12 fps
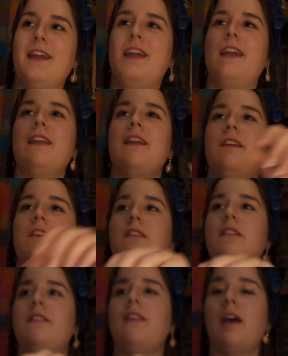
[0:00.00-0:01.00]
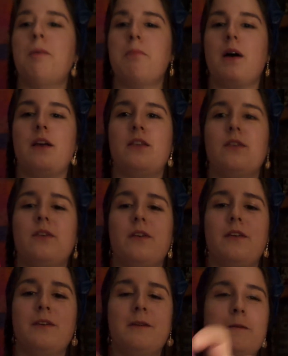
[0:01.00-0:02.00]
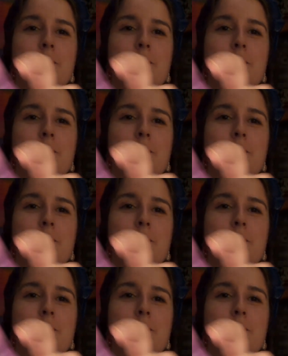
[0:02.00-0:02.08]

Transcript: It is a puzzle.